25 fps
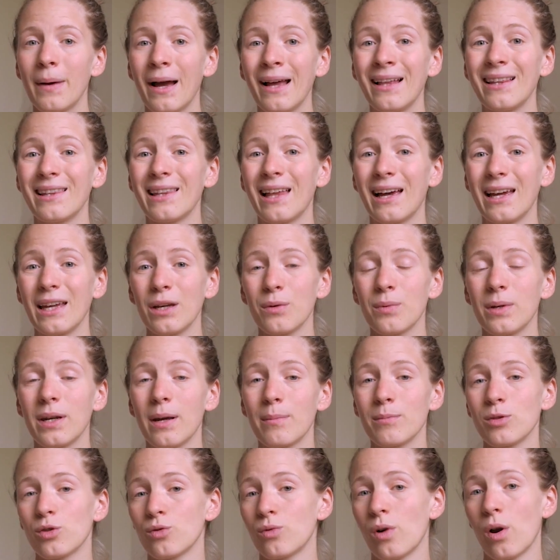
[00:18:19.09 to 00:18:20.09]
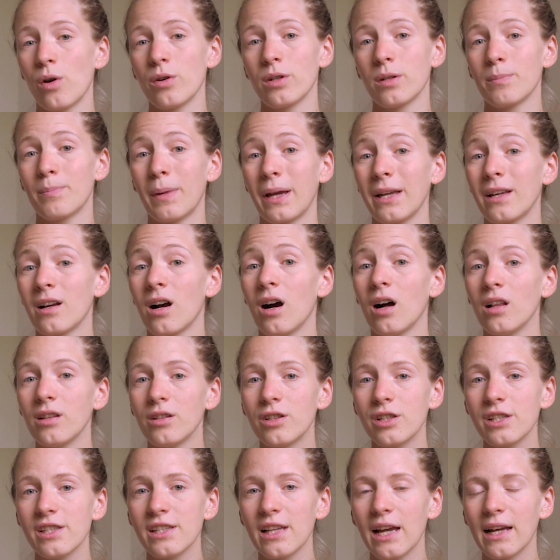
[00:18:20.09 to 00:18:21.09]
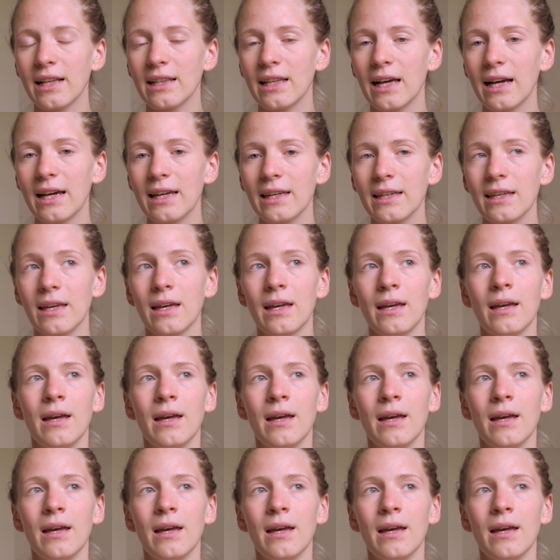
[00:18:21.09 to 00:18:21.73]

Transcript: I like when I'm surrounded by colors I like.